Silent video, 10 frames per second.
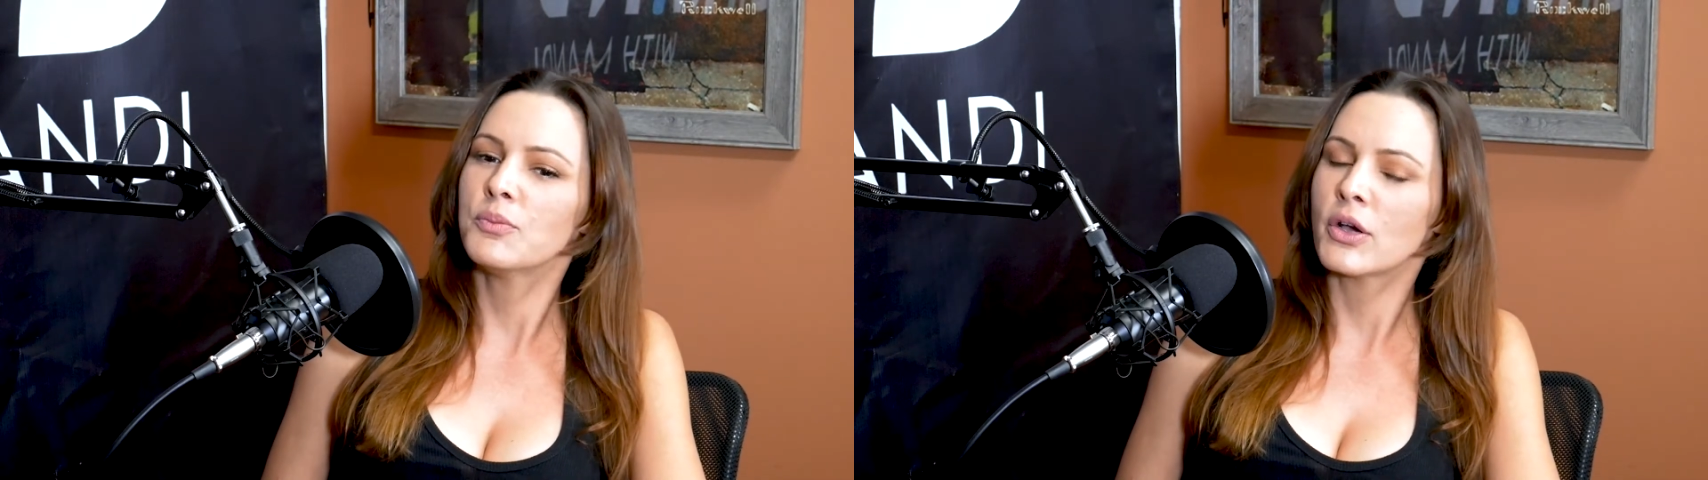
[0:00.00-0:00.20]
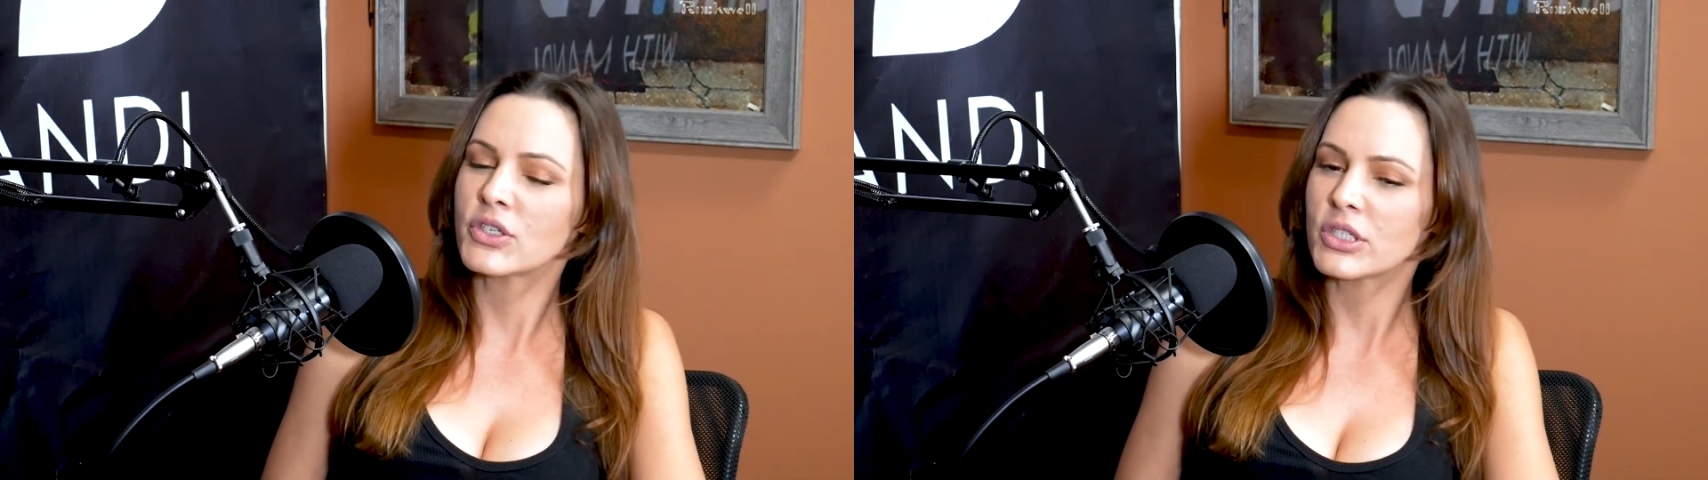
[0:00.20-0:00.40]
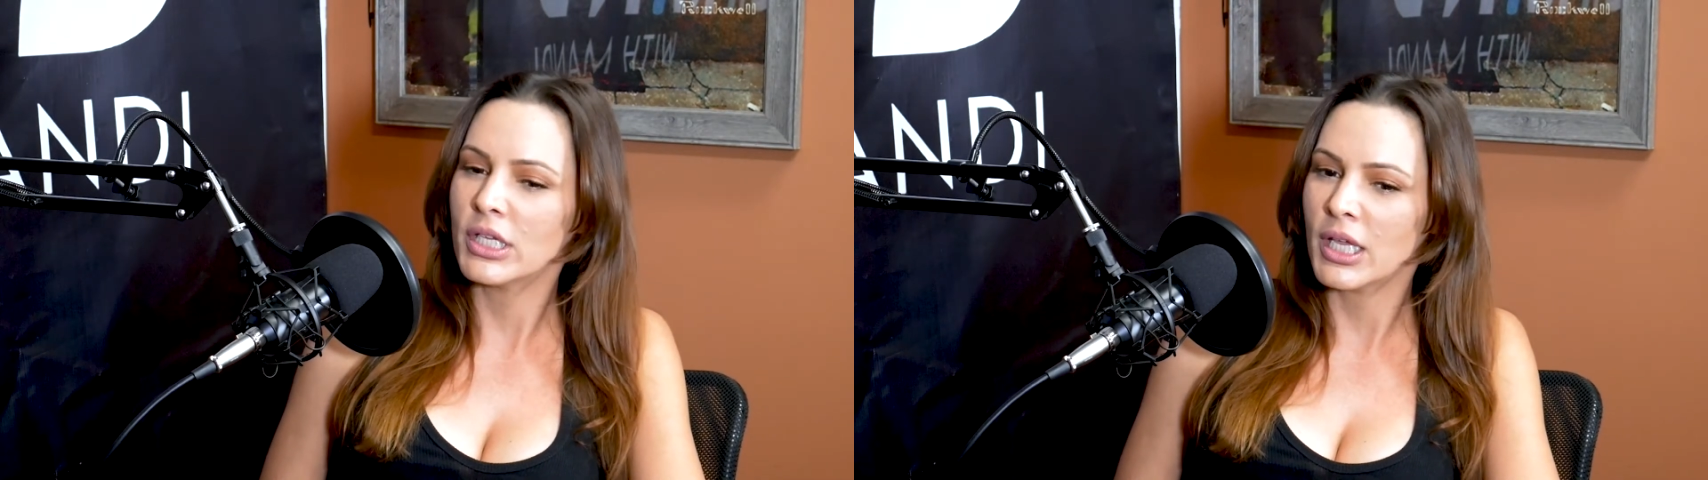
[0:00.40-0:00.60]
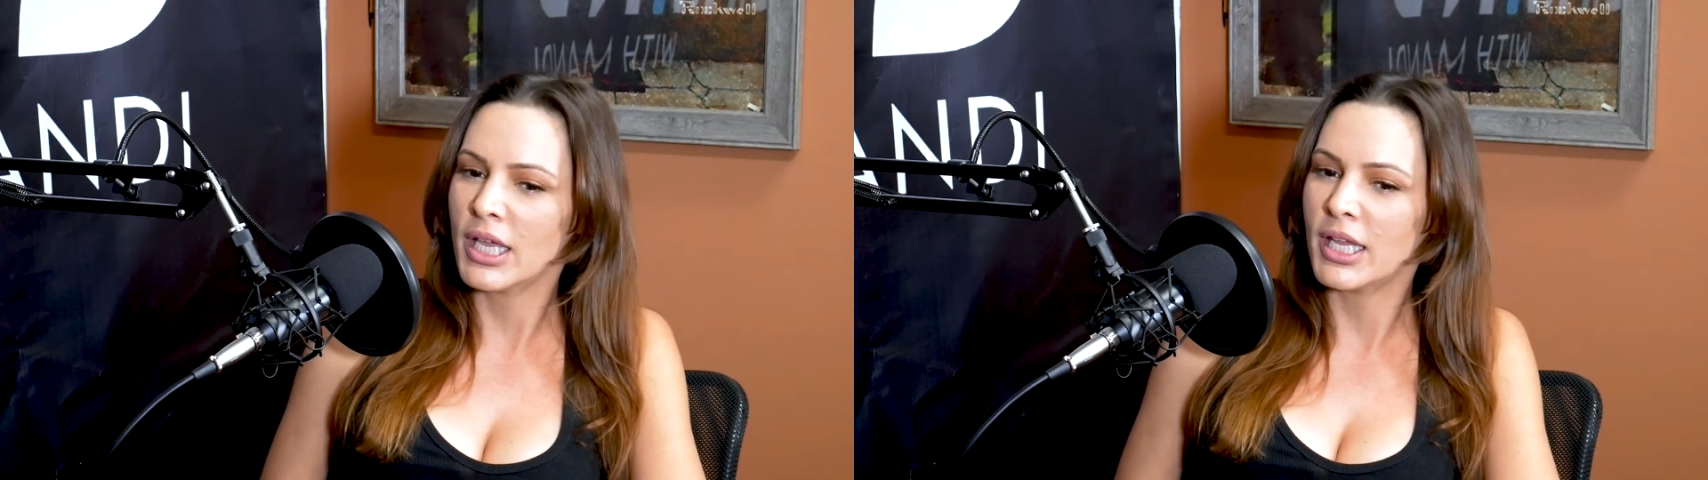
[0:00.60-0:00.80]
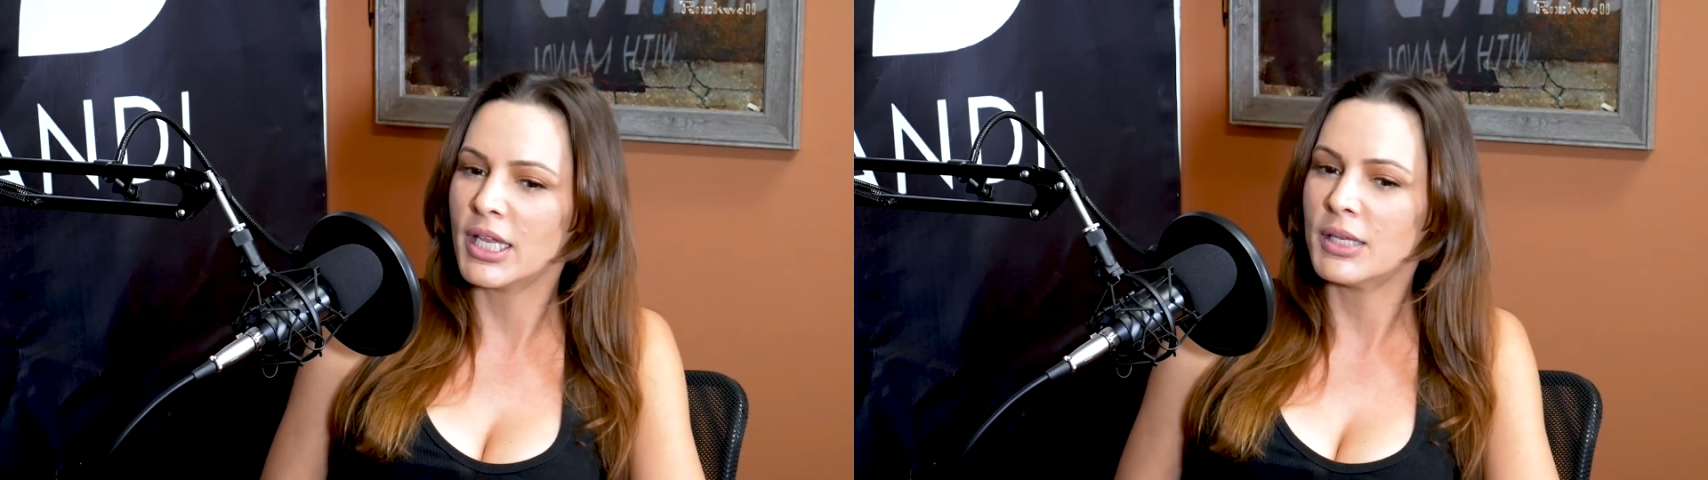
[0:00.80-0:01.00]
mostly
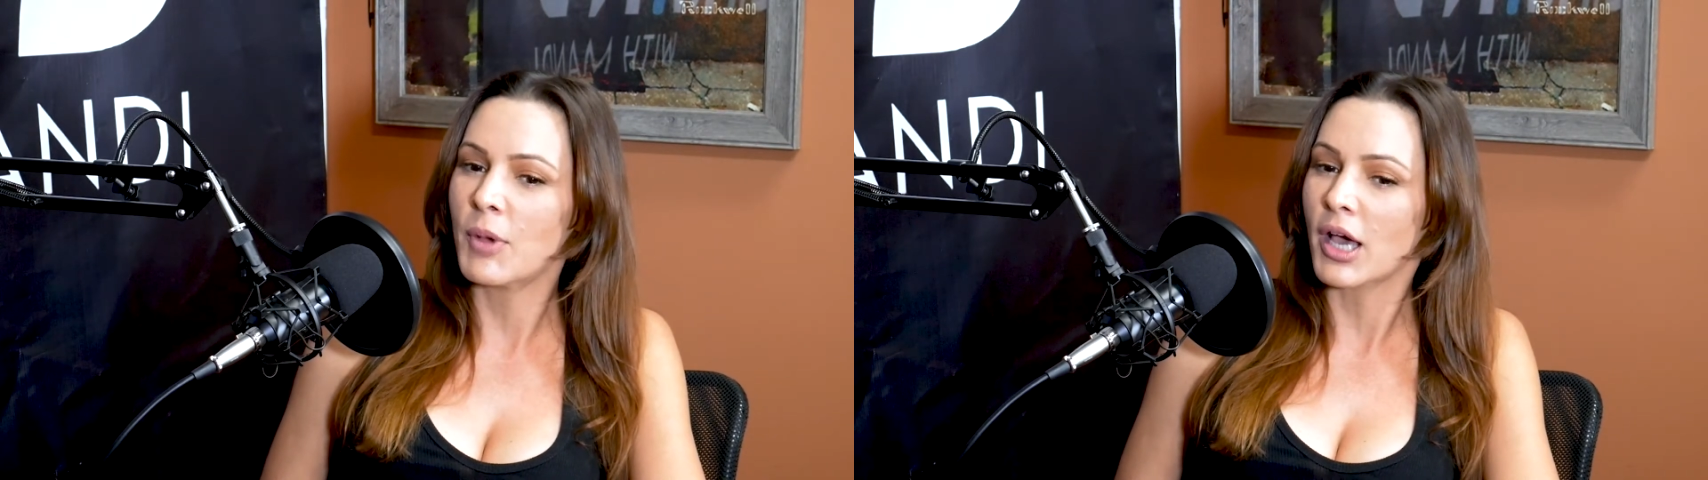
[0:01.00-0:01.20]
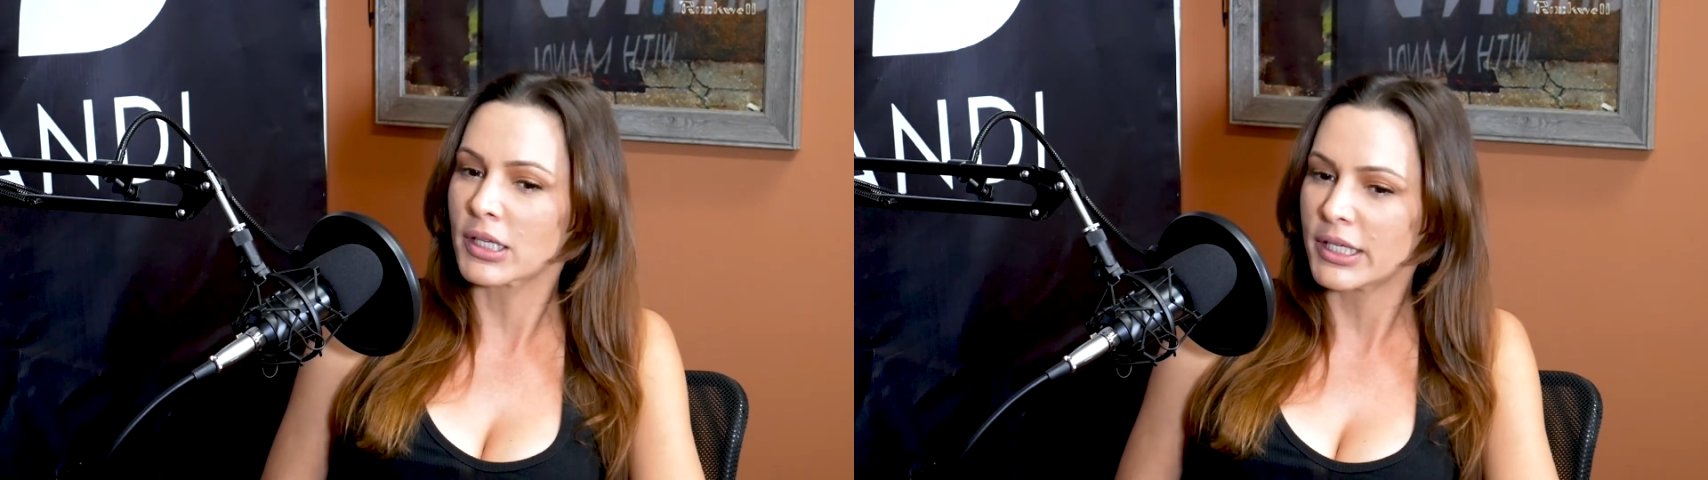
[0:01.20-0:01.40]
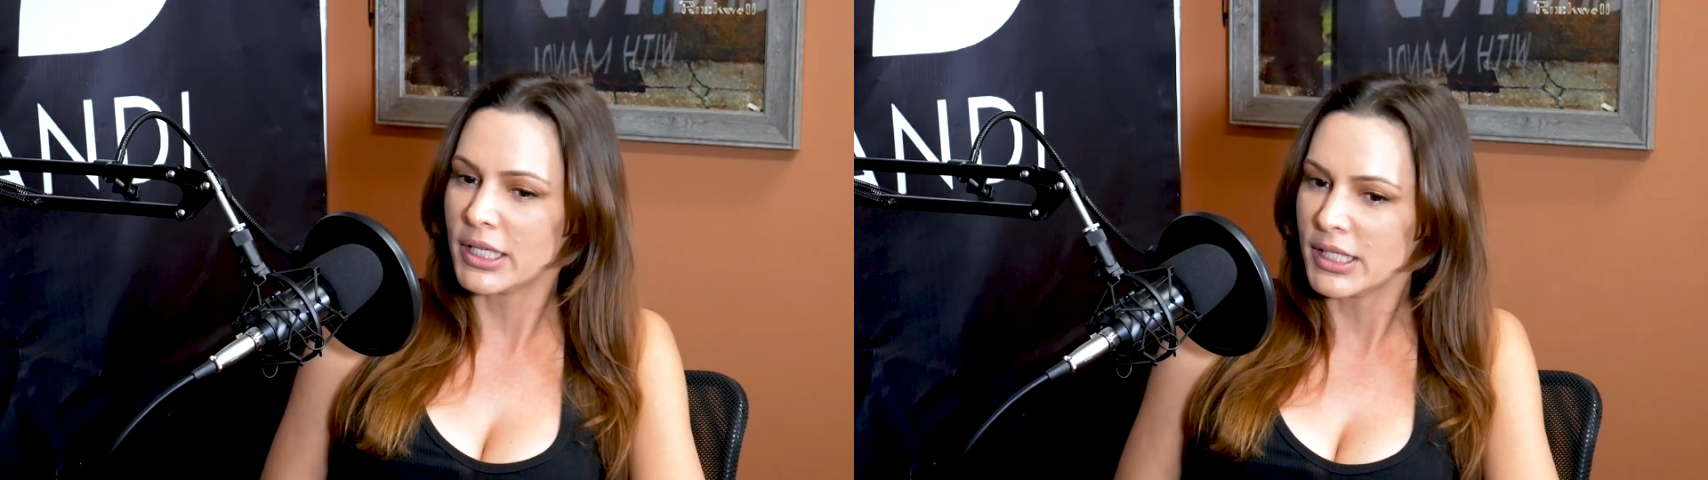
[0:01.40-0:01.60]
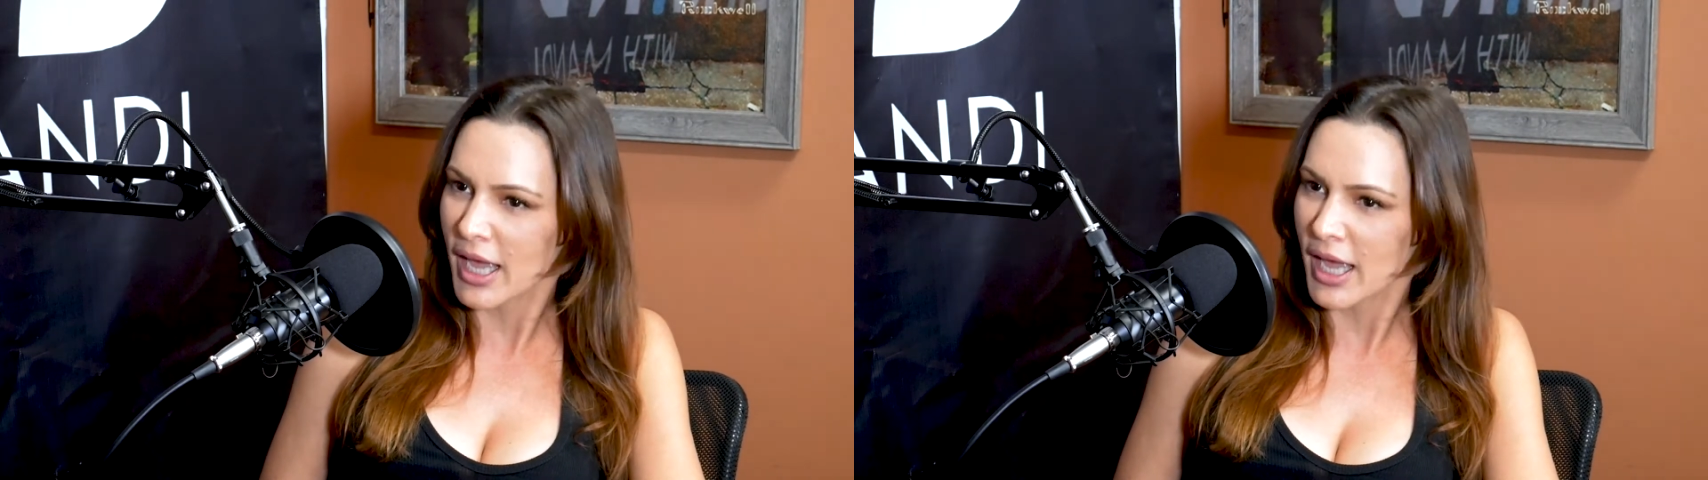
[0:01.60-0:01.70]
in modeling